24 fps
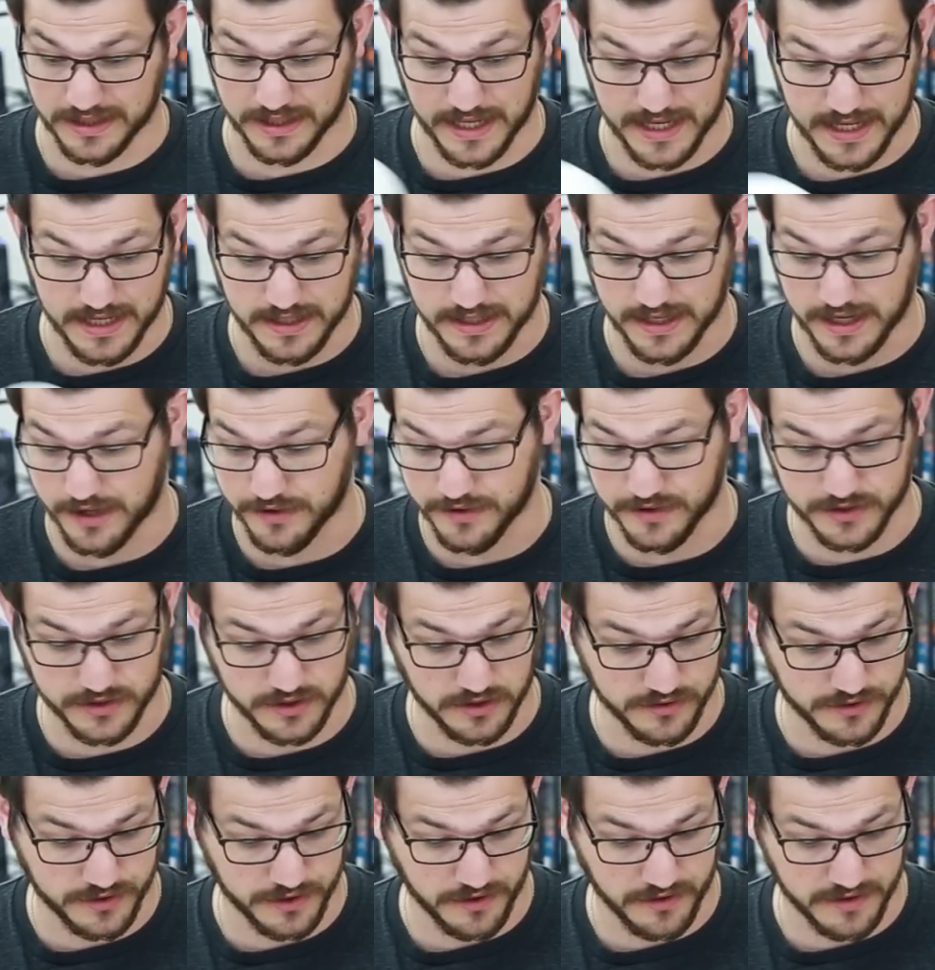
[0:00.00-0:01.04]
like how this
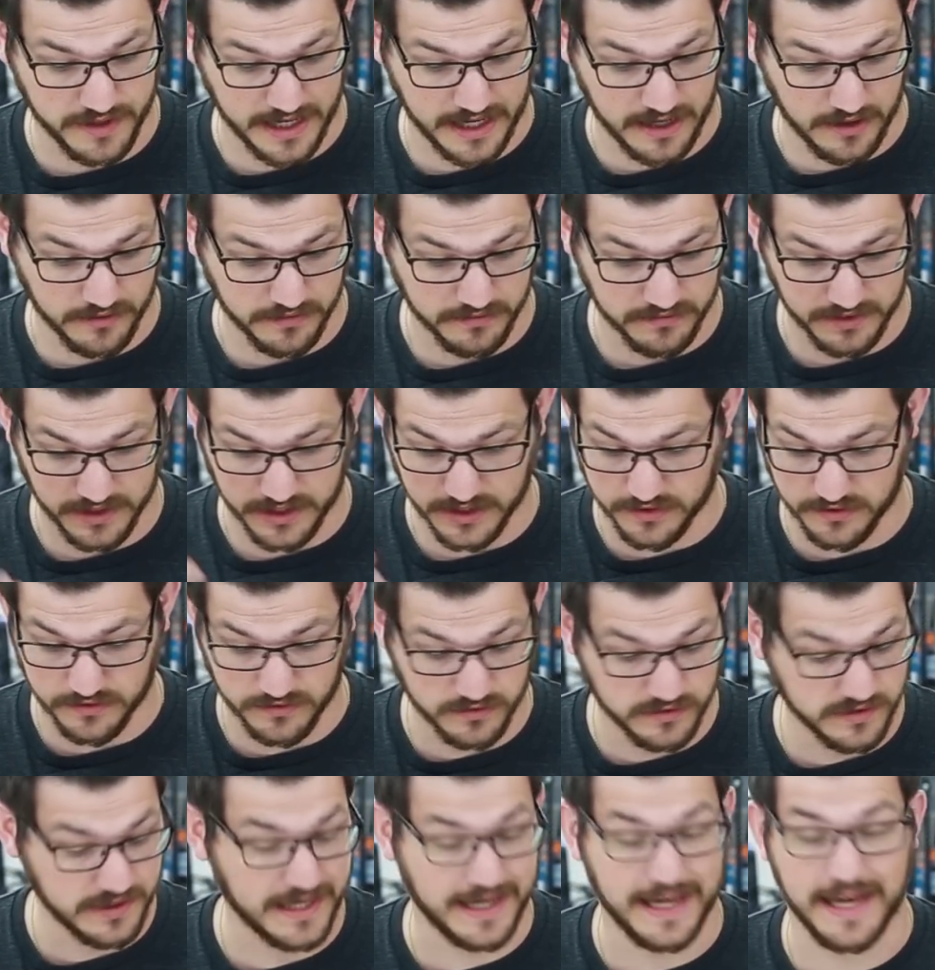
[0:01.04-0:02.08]
all turned out.
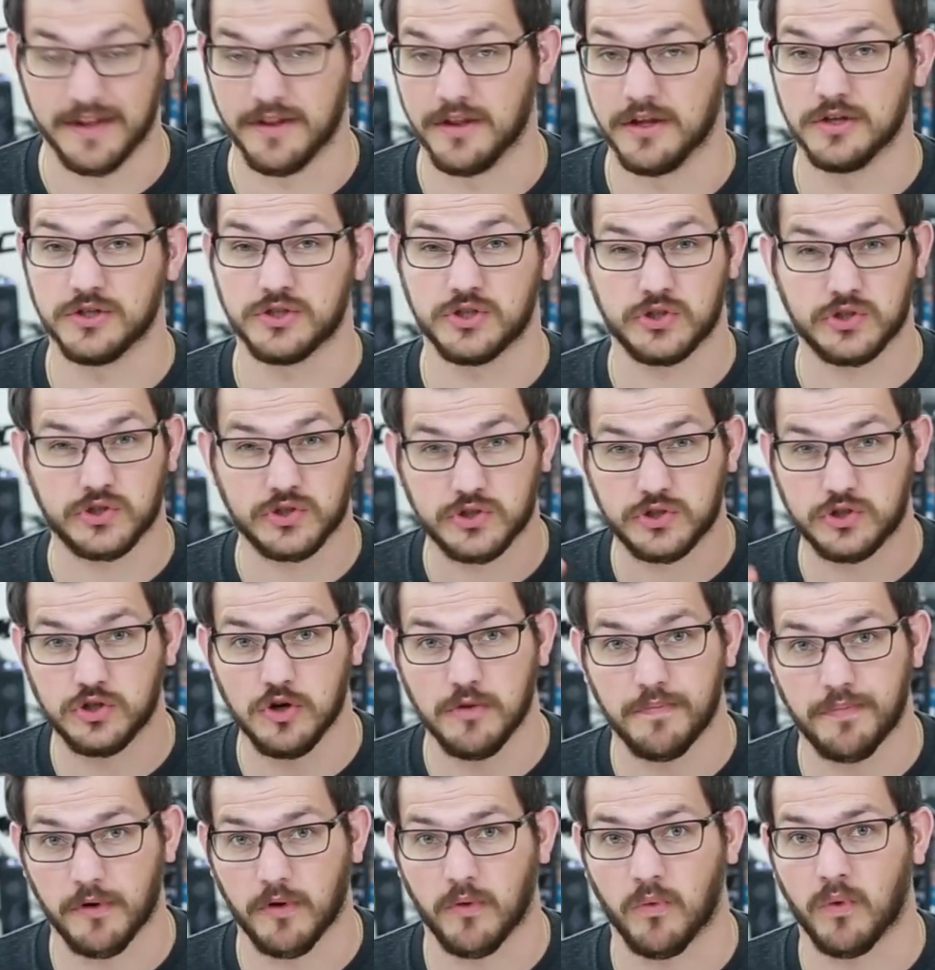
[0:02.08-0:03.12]
Again,
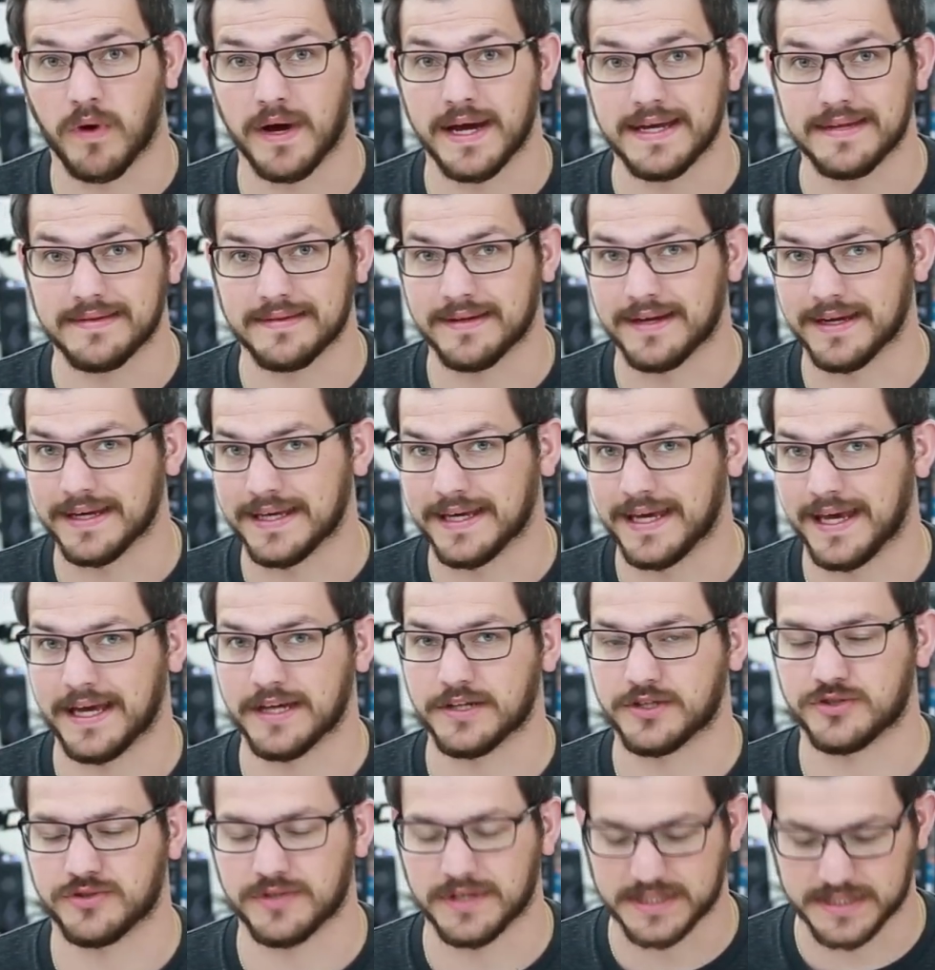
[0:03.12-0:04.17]
super white, and I
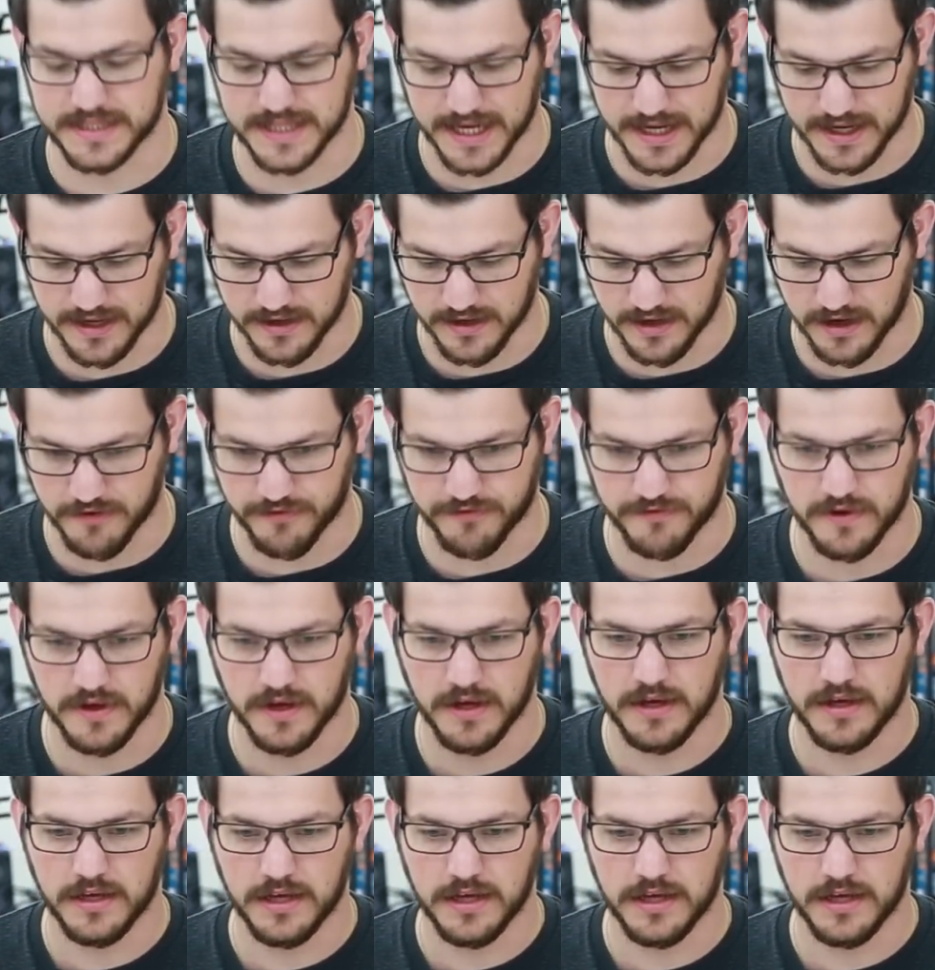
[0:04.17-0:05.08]
can't stress that enough.